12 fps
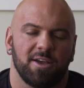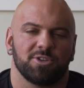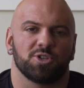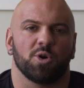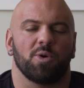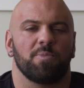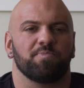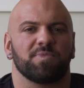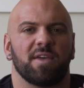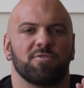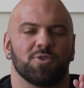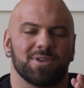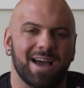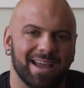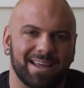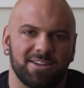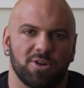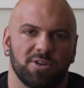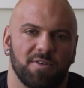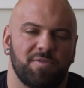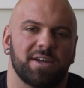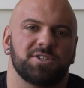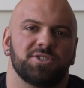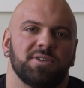So if you're not getting all your
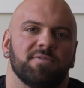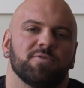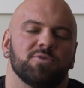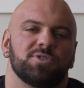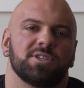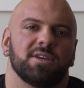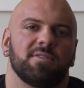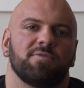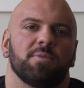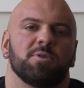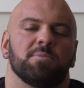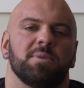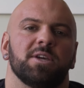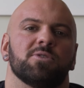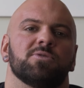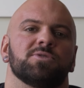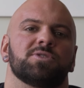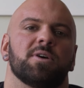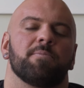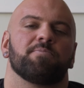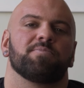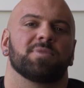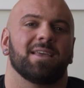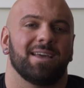veggies and fruits in from your meals,
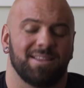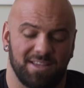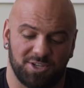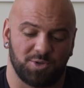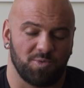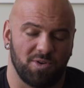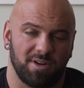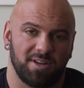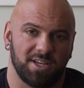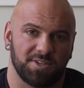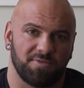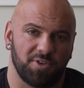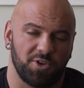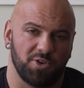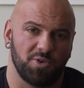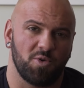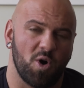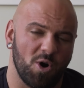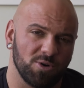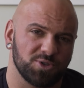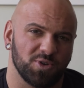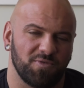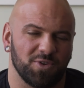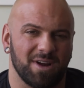this one is for you.
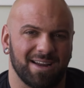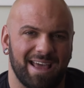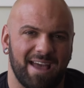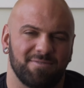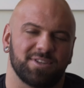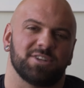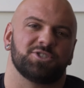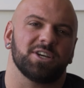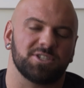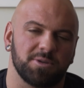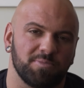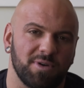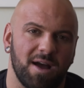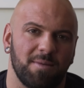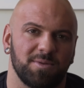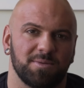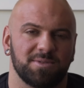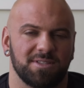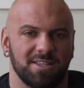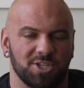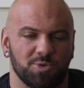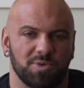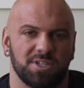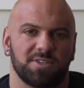Also, if you kind of have digestion problems,
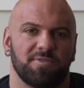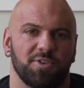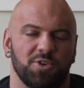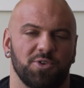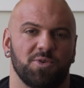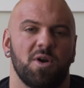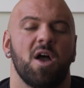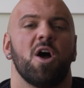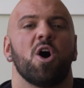this one is for you.